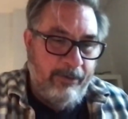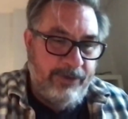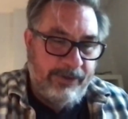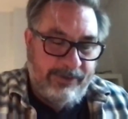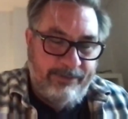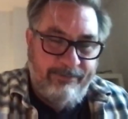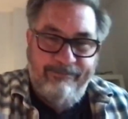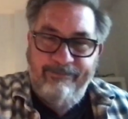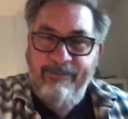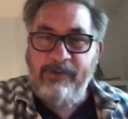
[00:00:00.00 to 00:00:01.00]
just
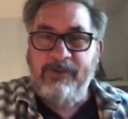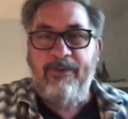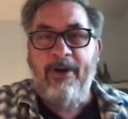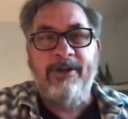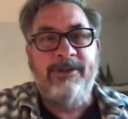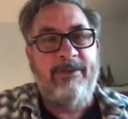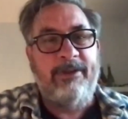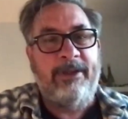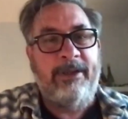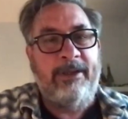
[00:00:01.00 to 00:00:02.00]
most
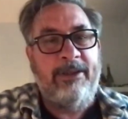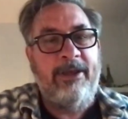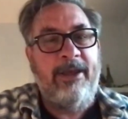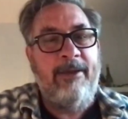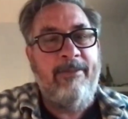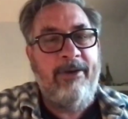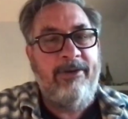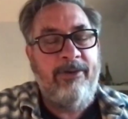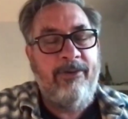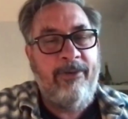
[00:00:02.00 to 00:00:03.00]
proximately thinking about
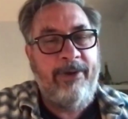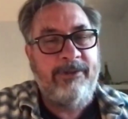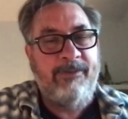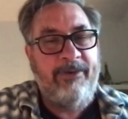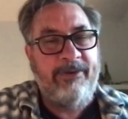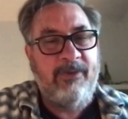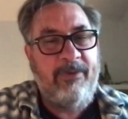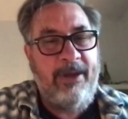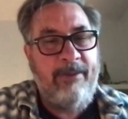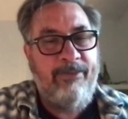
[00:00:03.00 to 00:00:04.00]
your experience
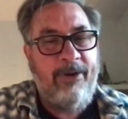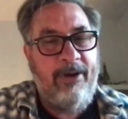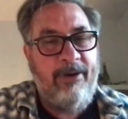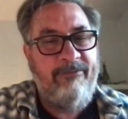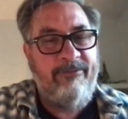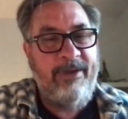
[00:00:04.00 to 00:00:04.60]
with improv.